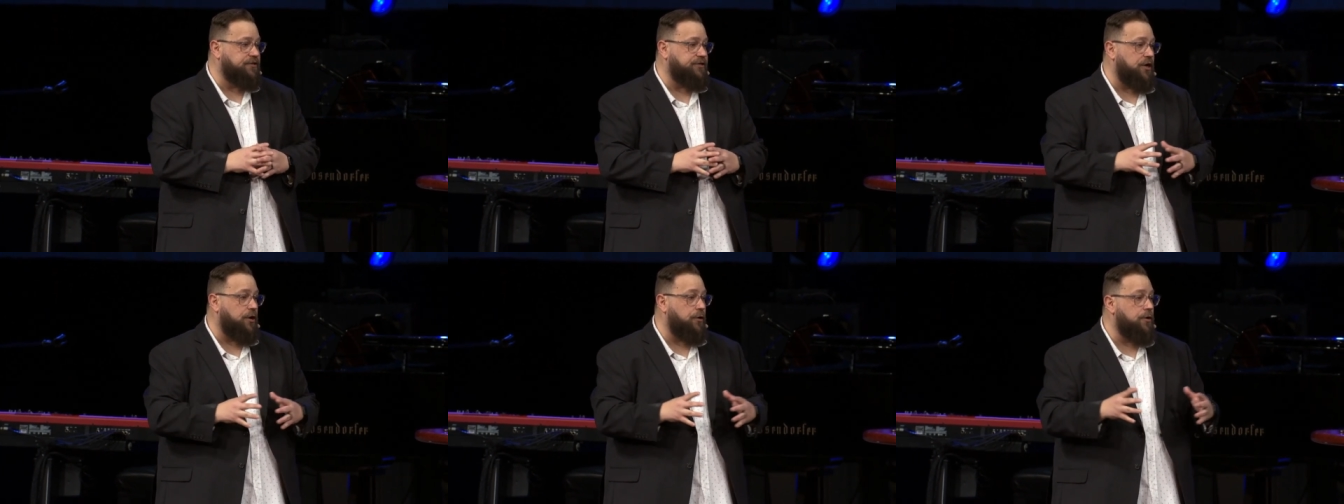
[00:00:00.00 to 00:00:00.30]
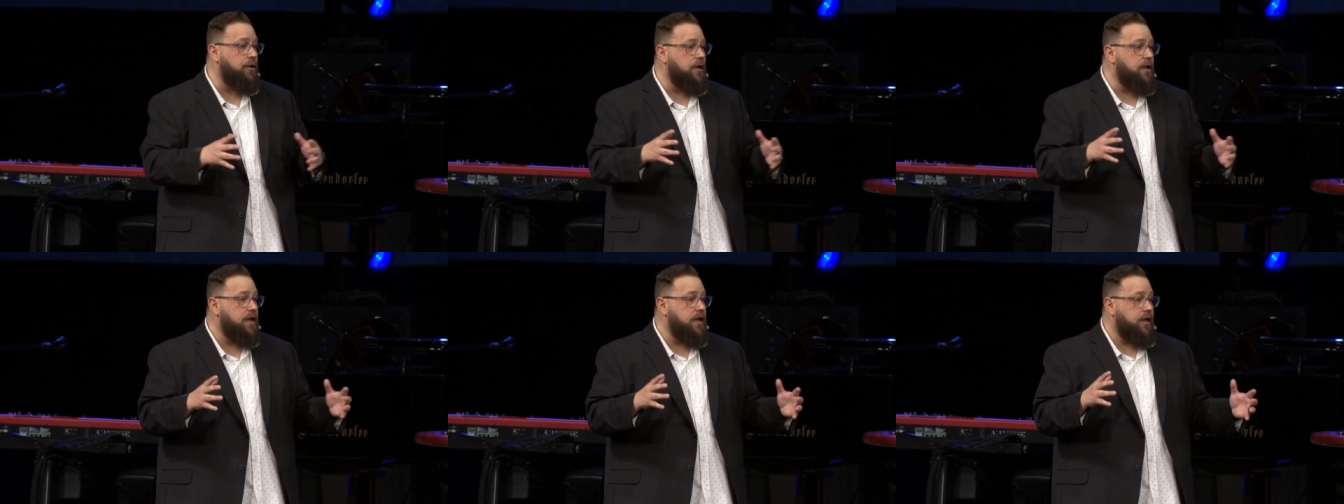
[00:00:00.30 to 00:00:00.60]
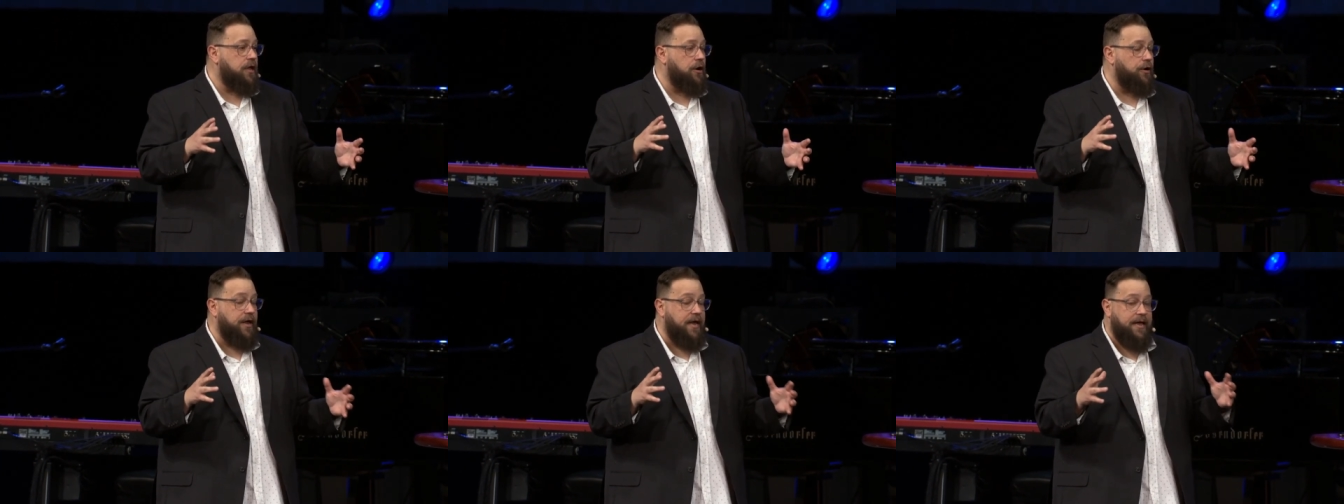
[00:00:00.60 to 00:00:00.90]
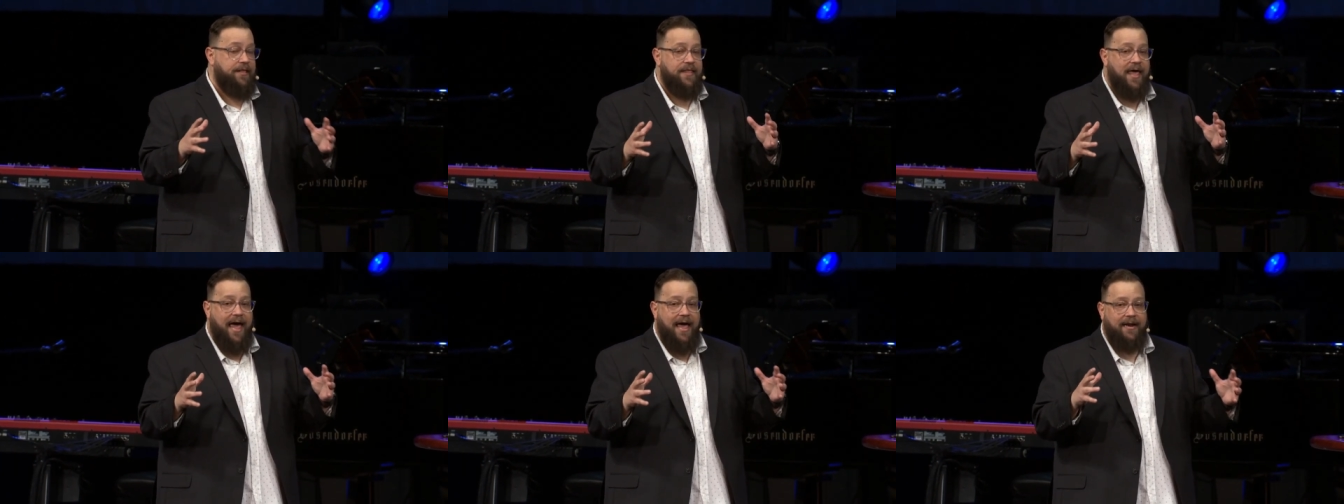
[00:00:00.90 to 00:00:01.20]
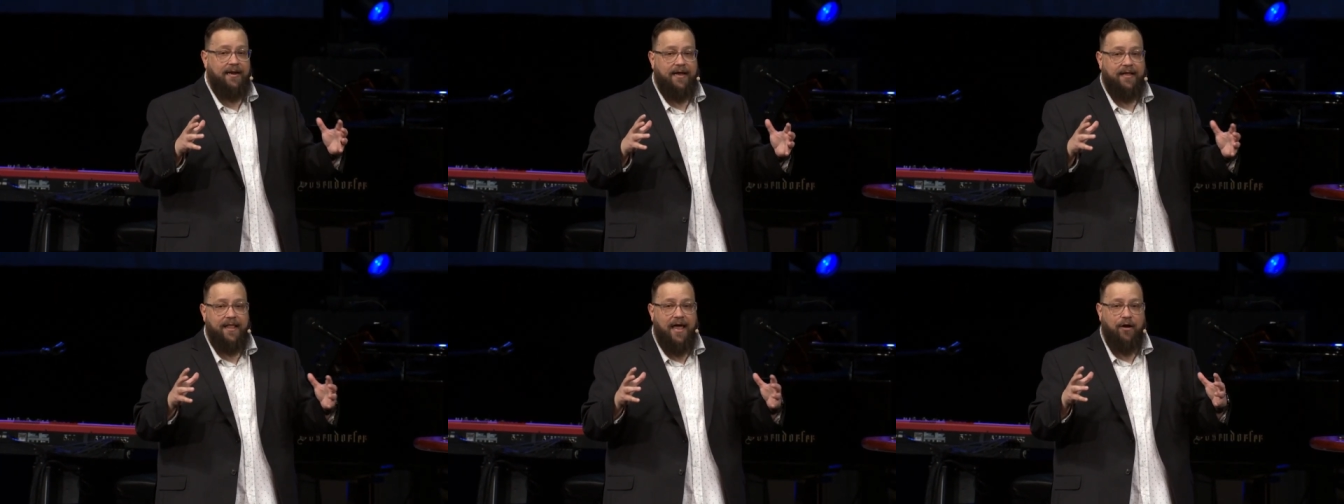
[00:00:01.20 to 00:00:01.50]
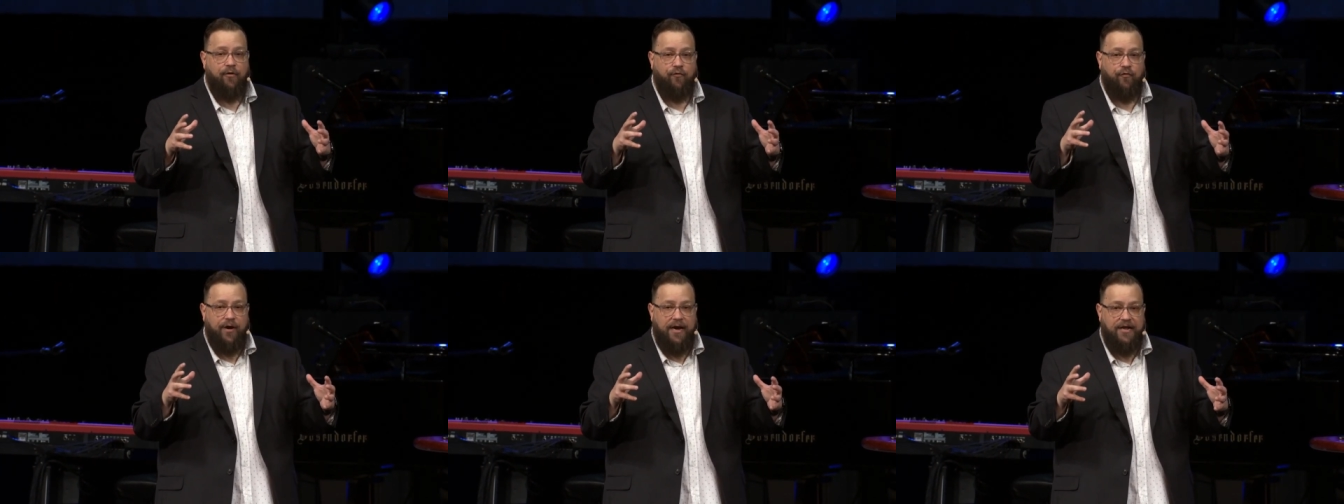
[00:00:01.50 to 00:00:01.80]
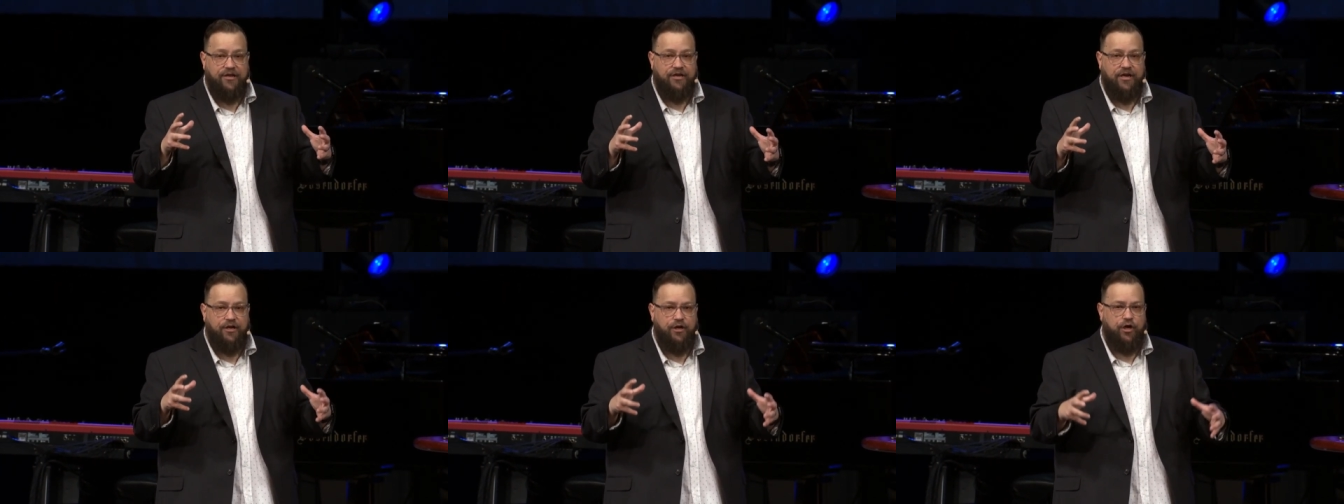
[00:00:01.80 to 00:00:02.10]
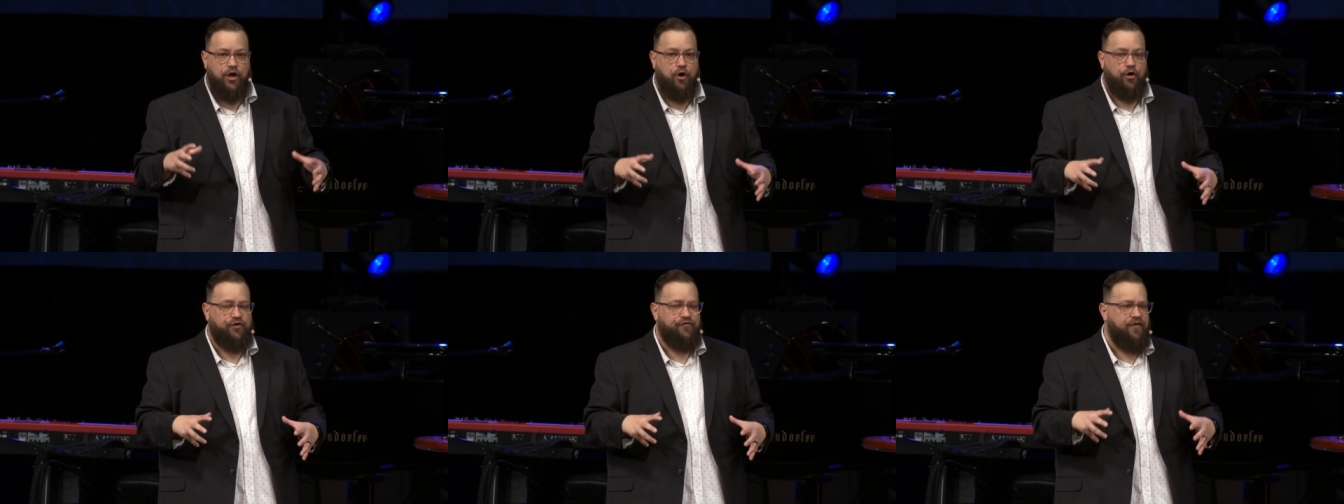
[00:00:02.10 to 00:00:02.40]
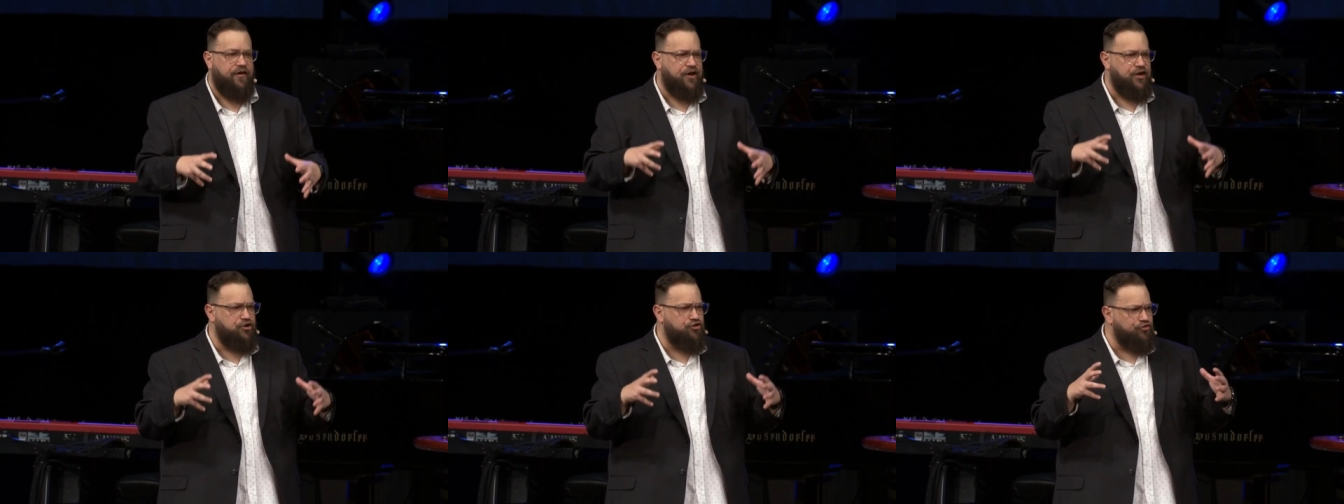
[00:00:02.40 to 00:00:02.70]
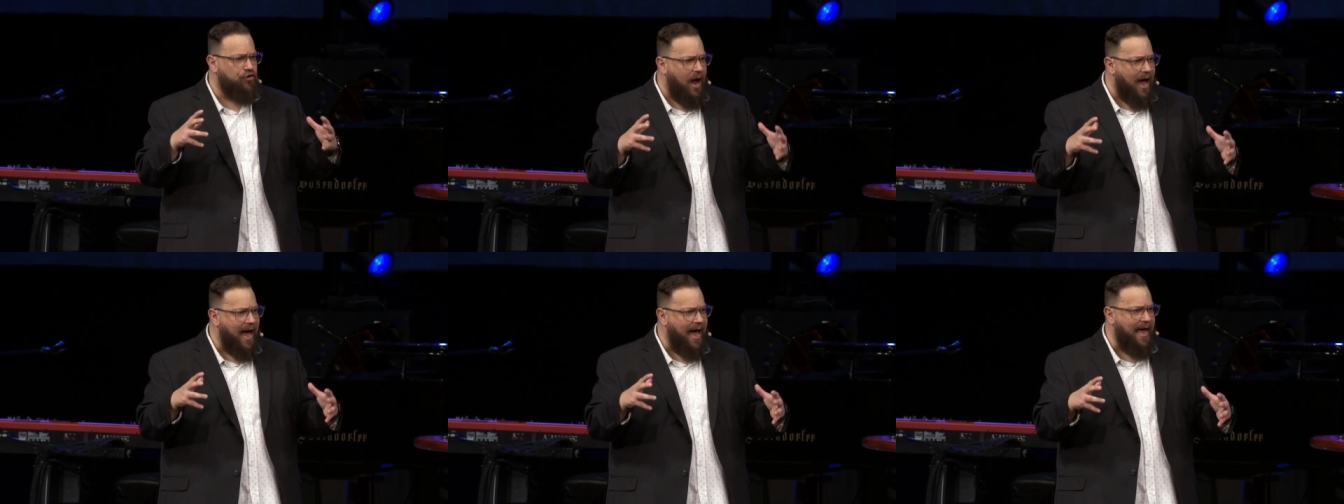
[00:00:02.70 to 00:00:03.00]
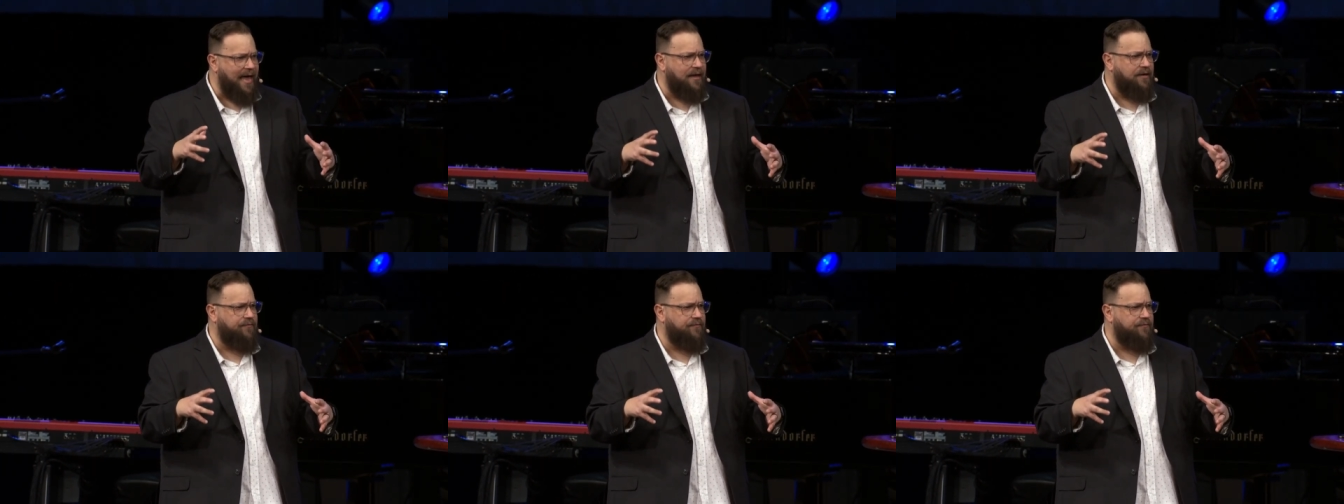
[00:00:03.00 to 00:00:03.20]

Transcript: So, you know, in that in that region, you know, it's very dry,